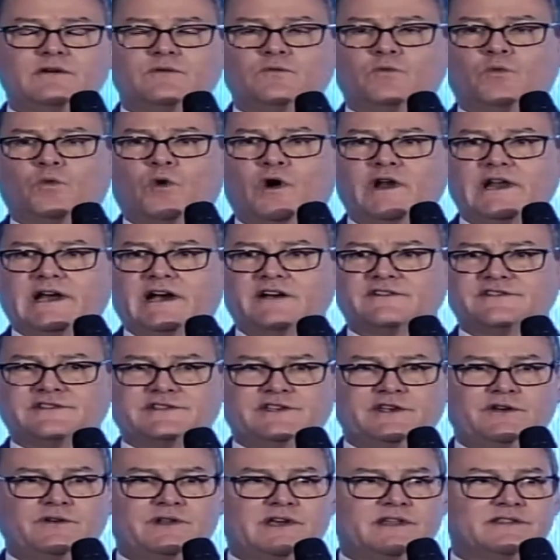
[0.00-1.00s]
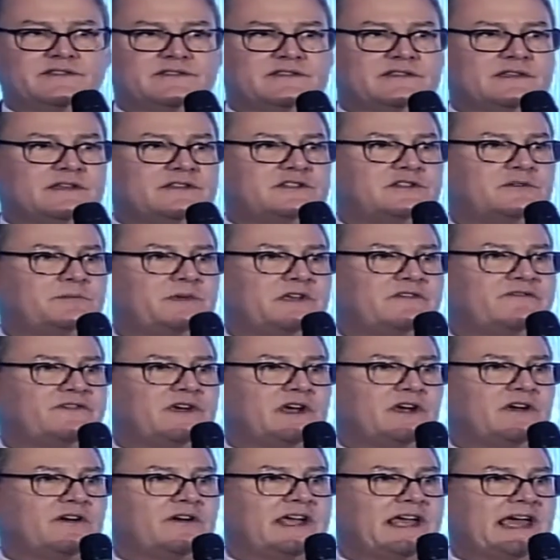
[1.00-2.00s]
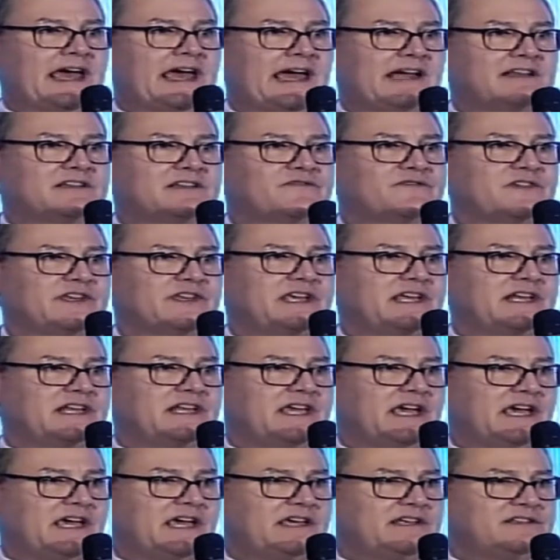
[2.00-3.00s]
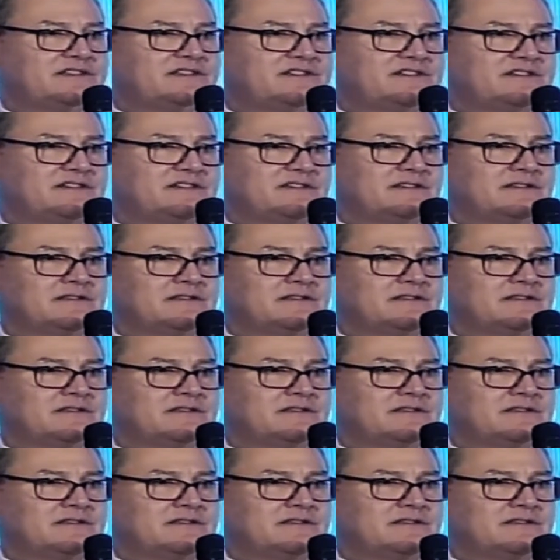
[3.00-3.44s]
want our students to be very actively engaged.